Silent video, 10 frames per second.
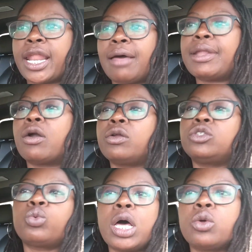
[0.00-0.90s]
I'm not going to
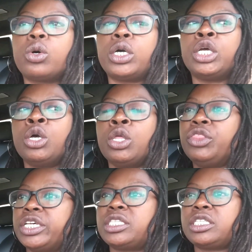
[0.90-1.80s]
dwell on
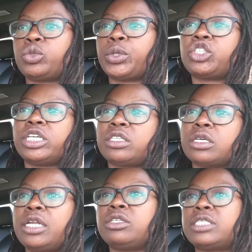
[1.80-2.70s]
this situation that's
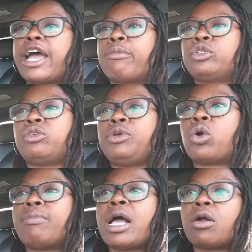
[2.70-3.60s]
undesirable to me, or
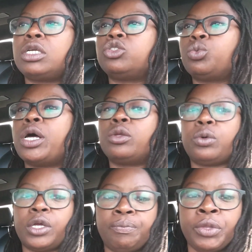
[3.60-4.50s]
I'm not going to dwell
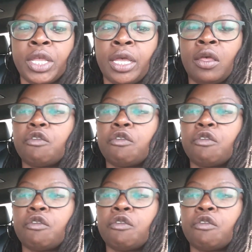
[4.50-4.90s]
on